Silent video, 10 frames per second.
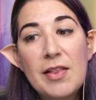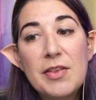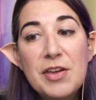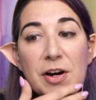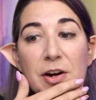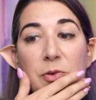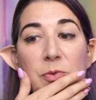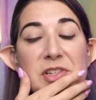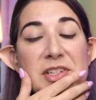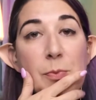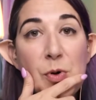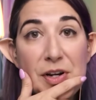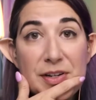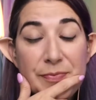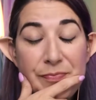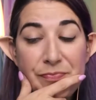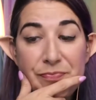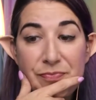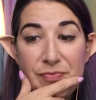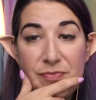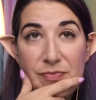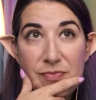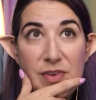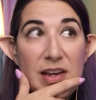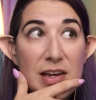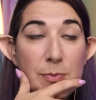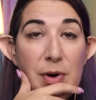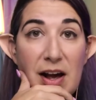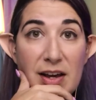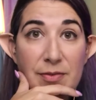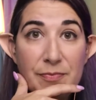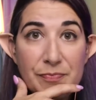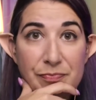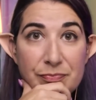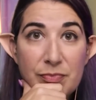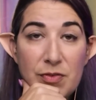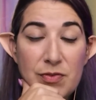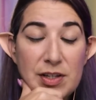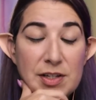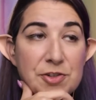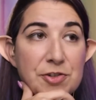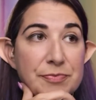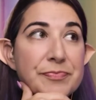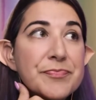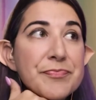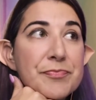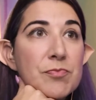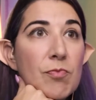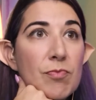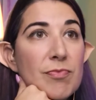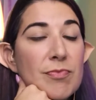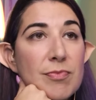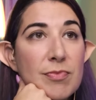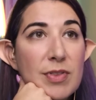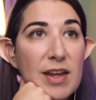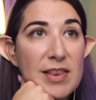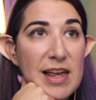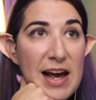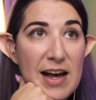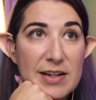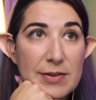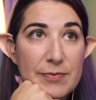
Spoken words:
that there was someone in my village that